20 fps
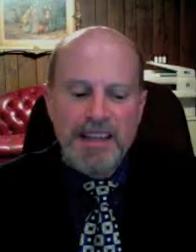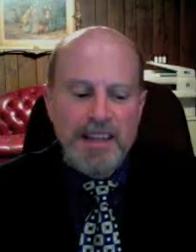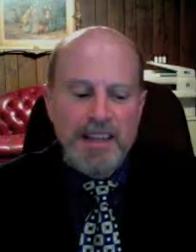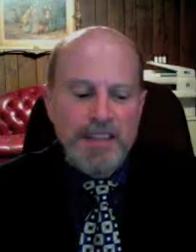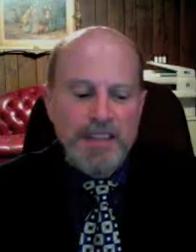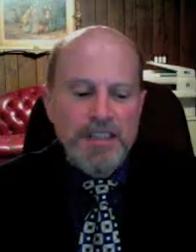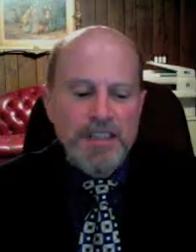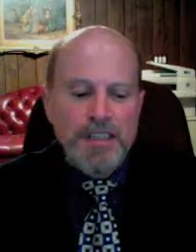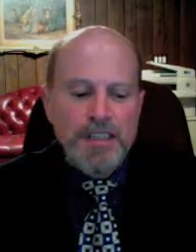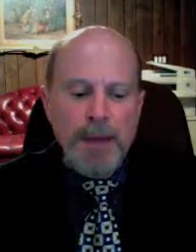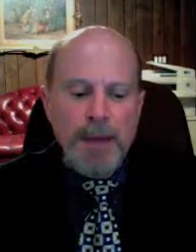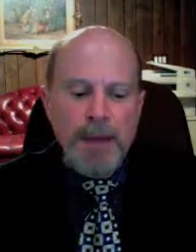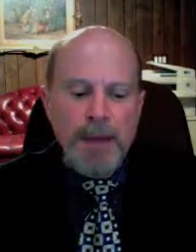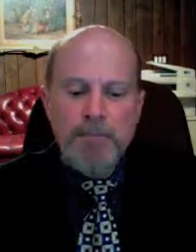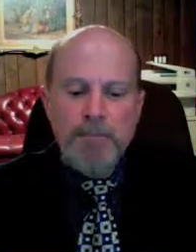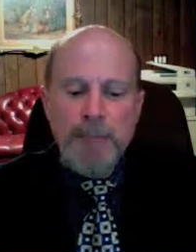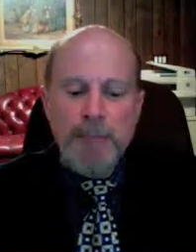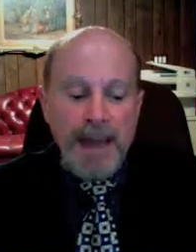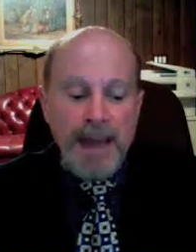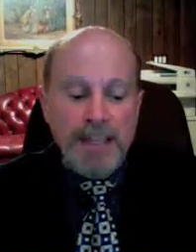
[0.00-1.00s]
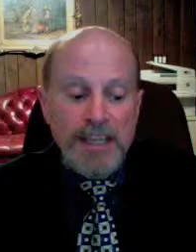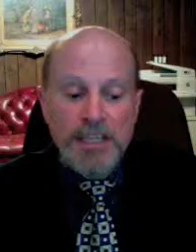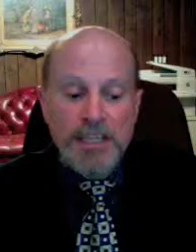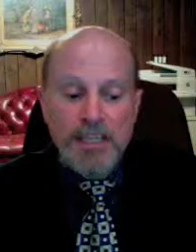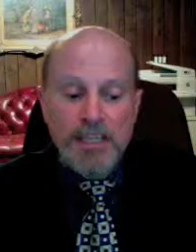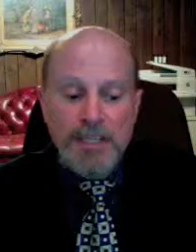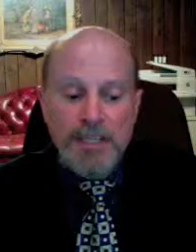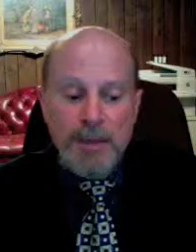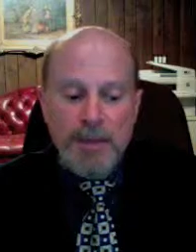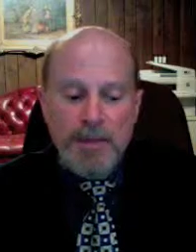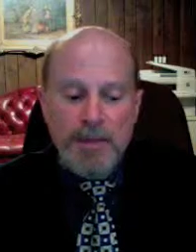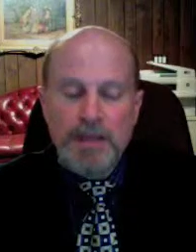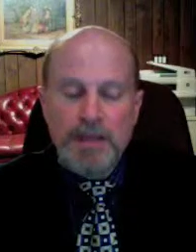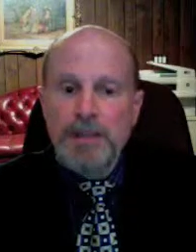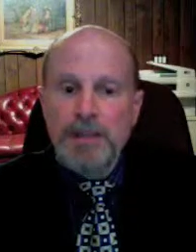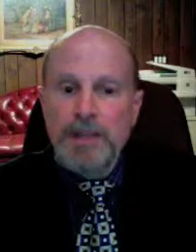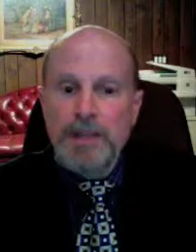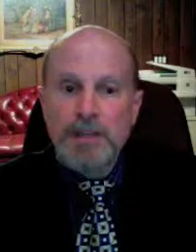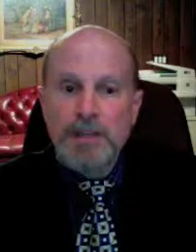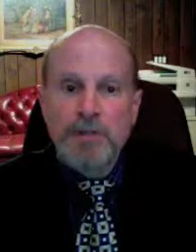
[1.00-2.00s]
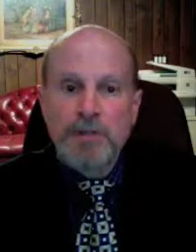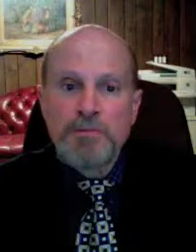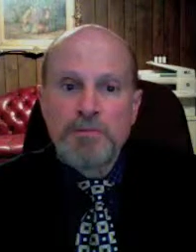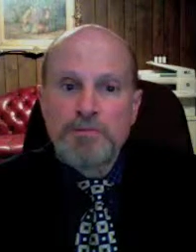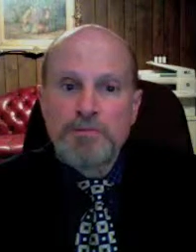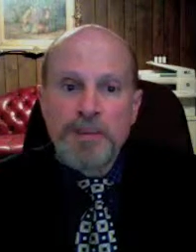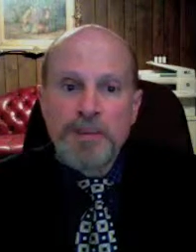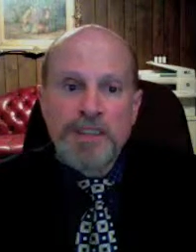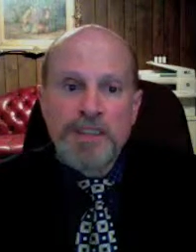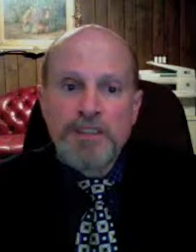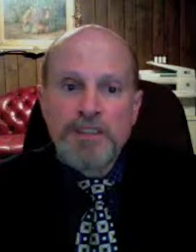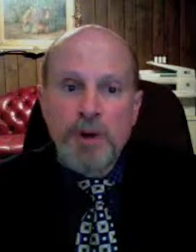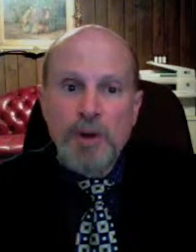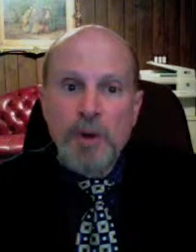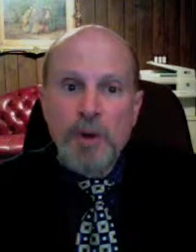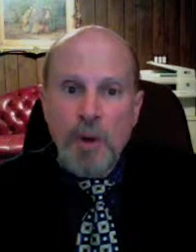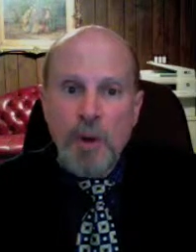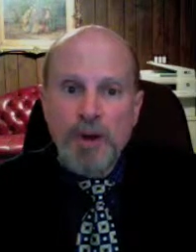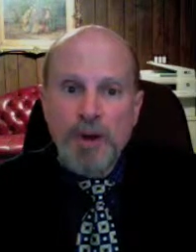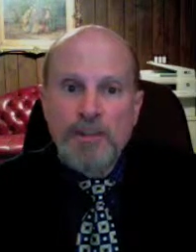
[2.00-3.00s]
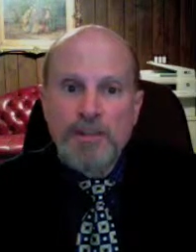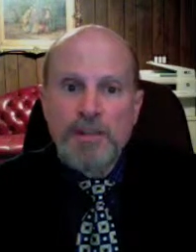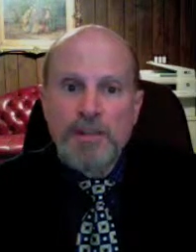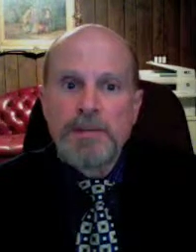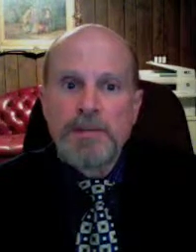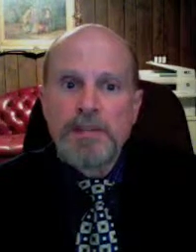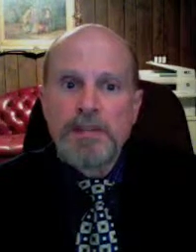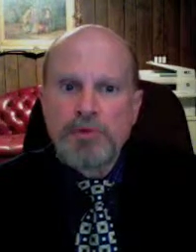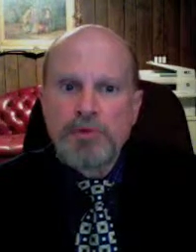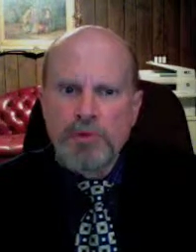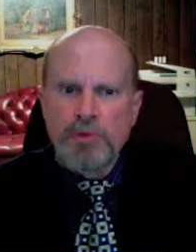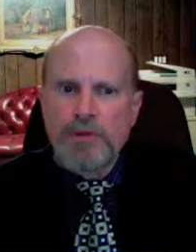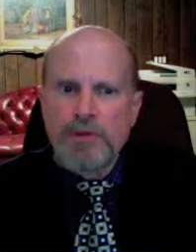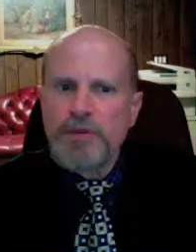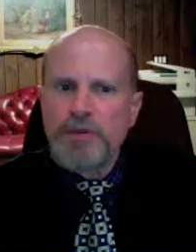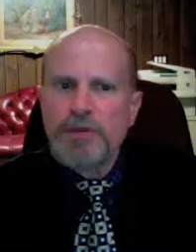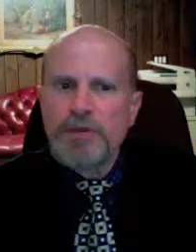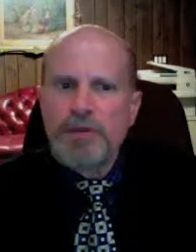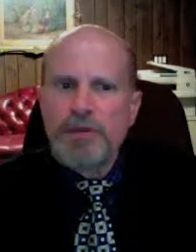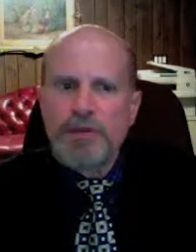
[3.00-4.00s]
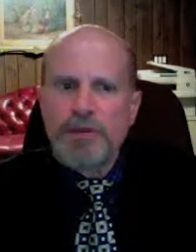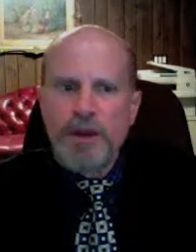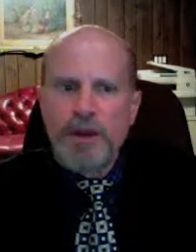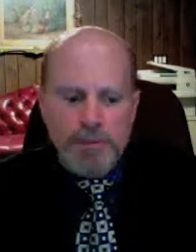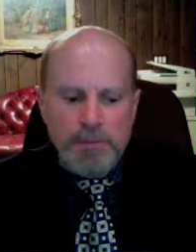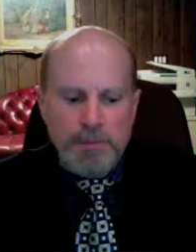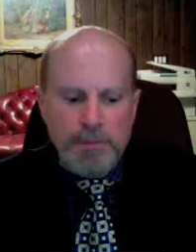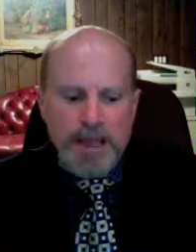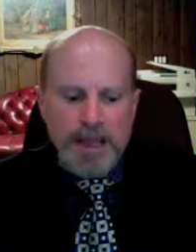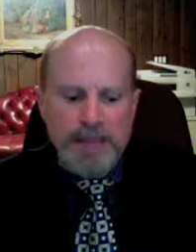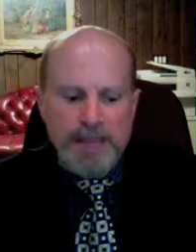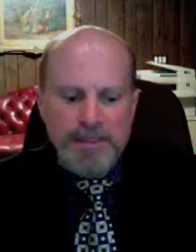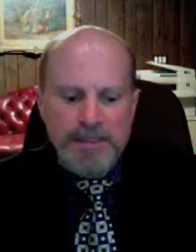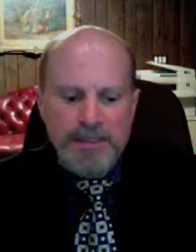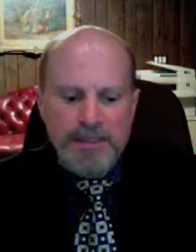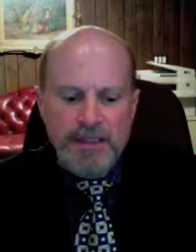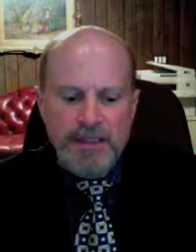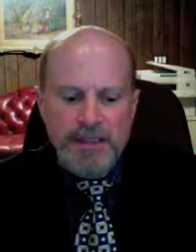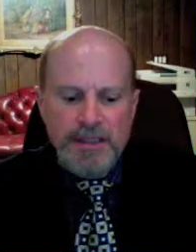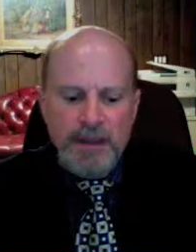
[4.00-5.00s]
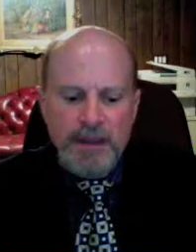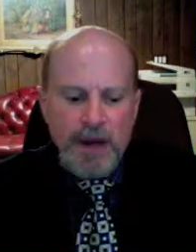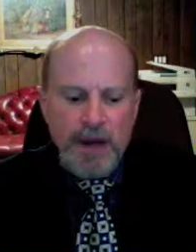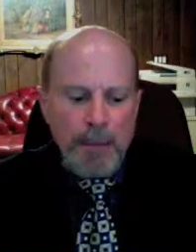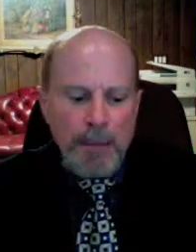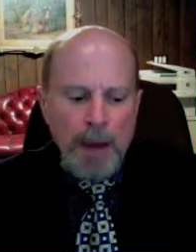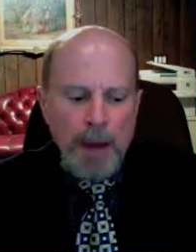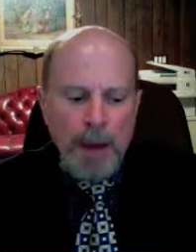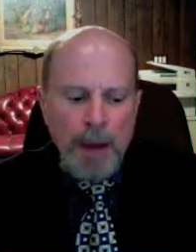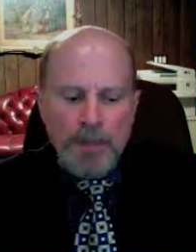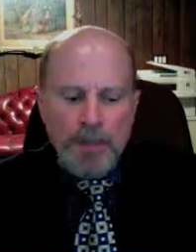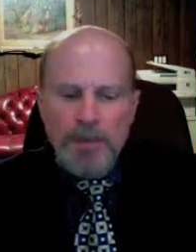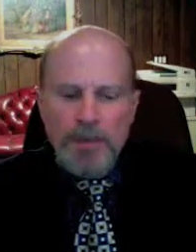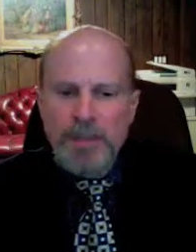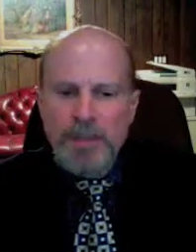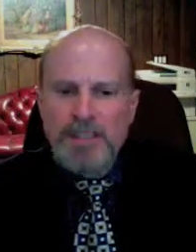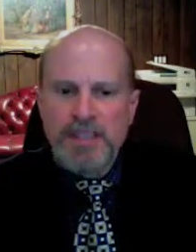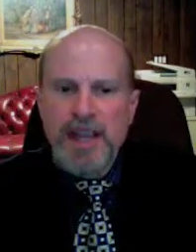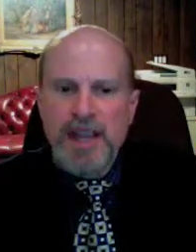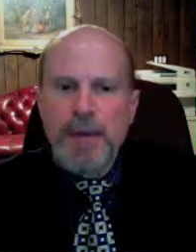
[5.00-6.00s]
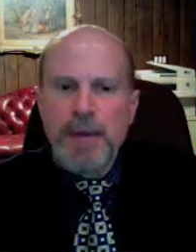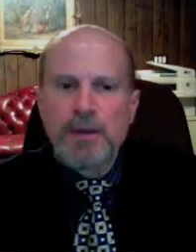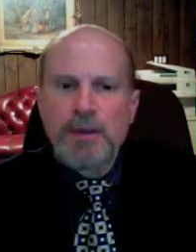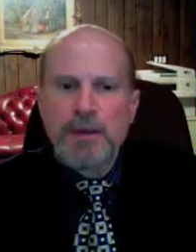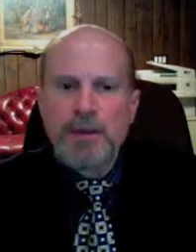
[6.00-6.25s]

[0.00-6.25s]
This is about managing something you really don't want to be true of you in the first place. A popular example of